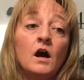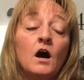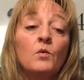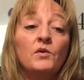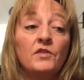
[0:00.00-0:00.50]

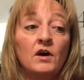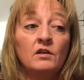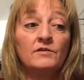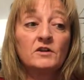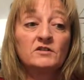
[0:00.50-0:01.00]
with all
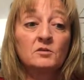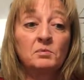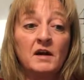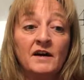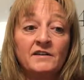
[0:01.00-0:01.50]
of our
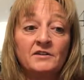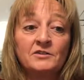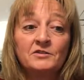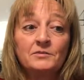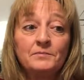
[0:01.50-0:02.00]

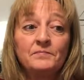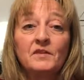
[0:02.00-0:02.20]
suppliers,